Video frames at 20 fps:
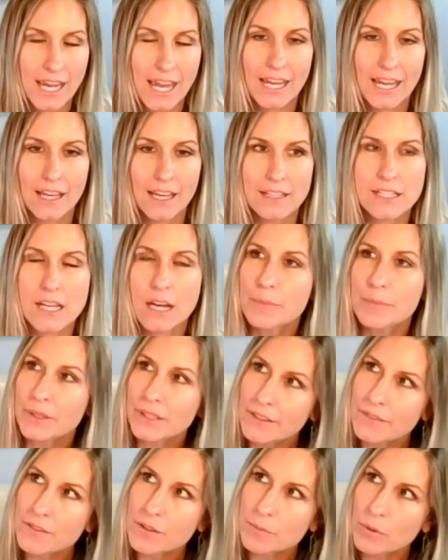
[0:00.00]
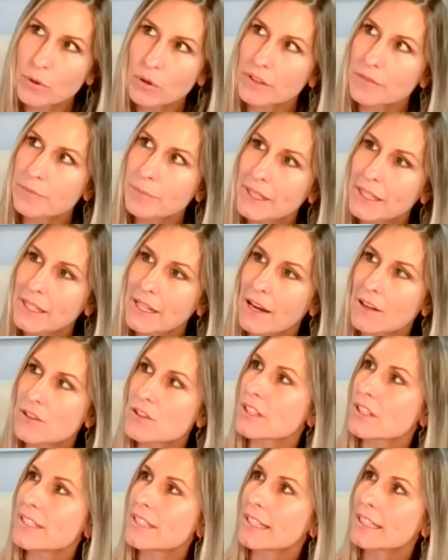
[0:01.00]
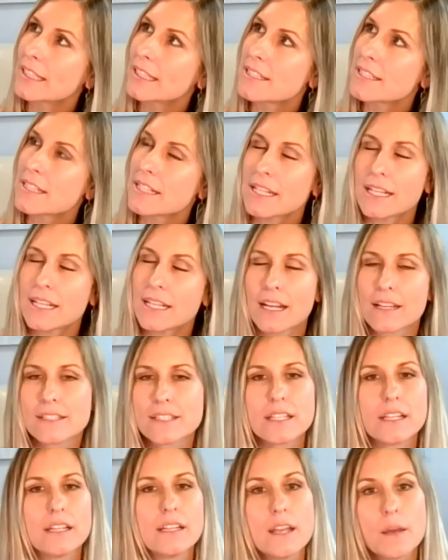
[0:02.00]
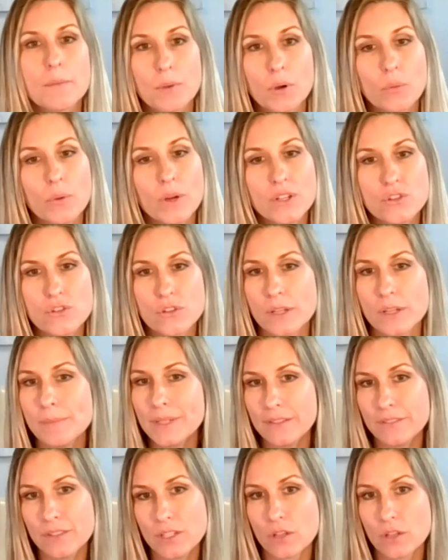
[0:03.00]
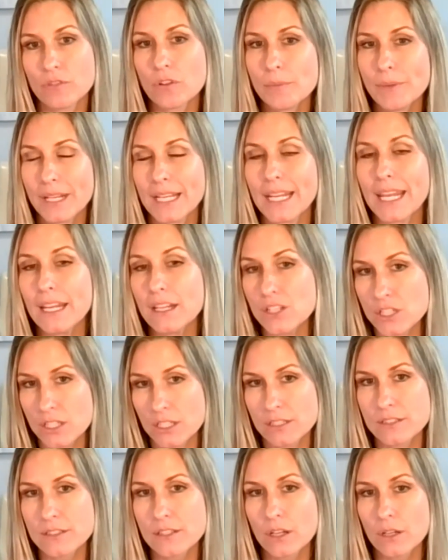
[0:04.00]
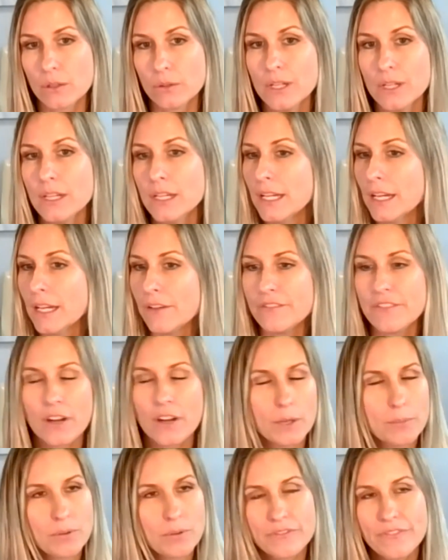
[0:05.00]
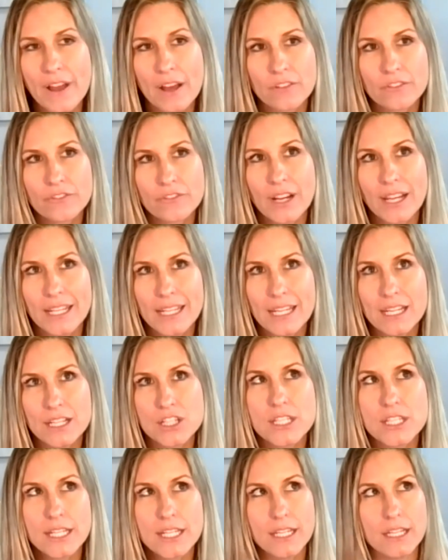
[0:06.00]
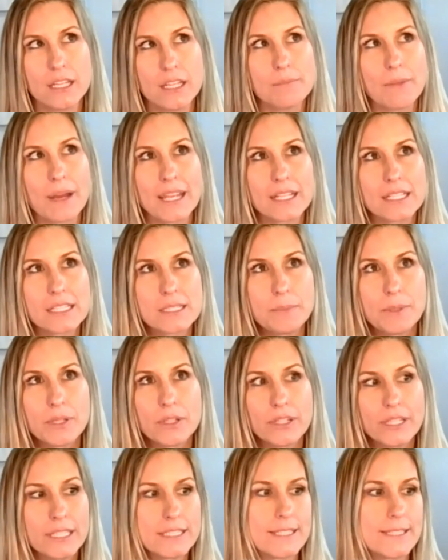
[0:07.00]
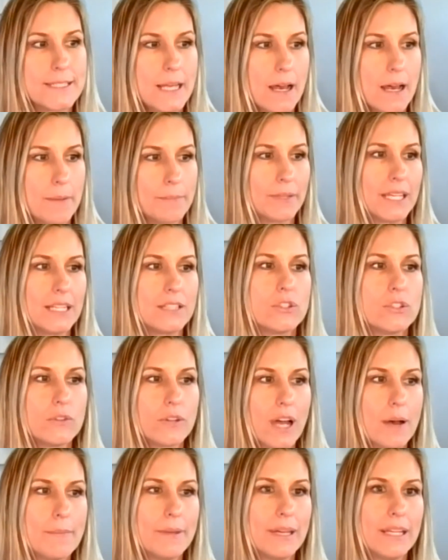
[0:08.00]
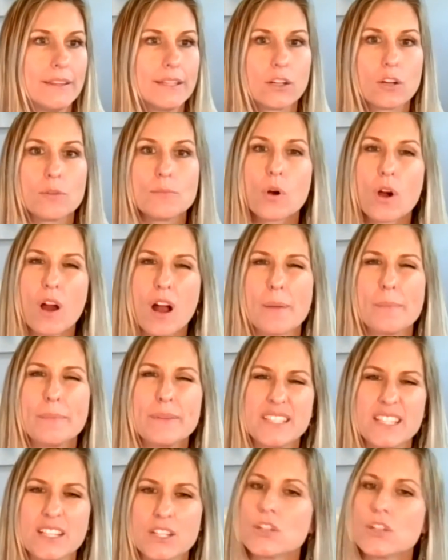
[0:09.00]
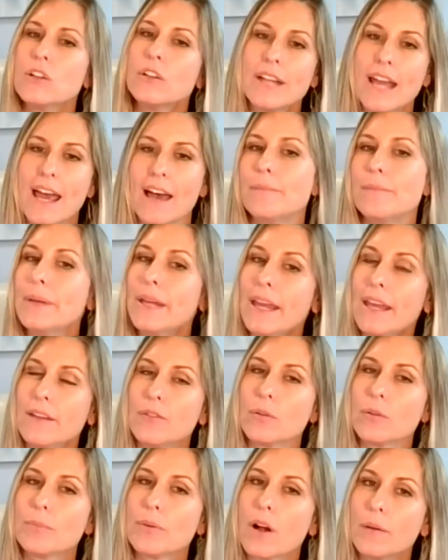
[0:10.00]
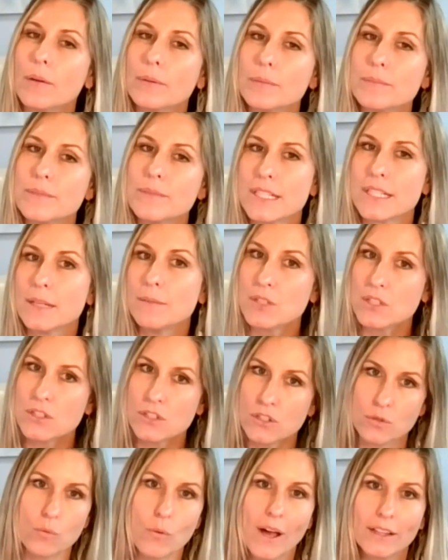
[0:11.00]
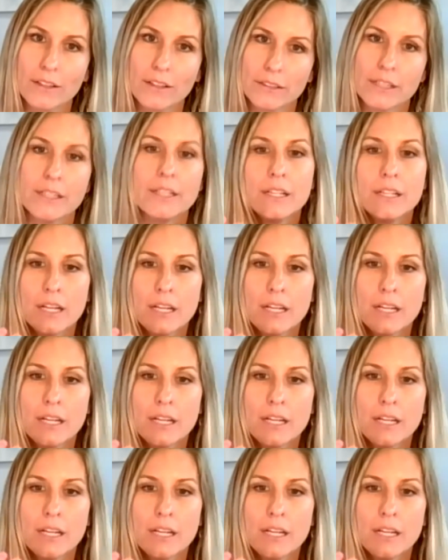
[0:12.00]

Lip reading: And I believe the Board of Pediatrics had listed it as the #1 treatment, even over medication. So very profound for ADHD. In my experience, kids who come in that are more oppositional and have behavior problems seem to do well.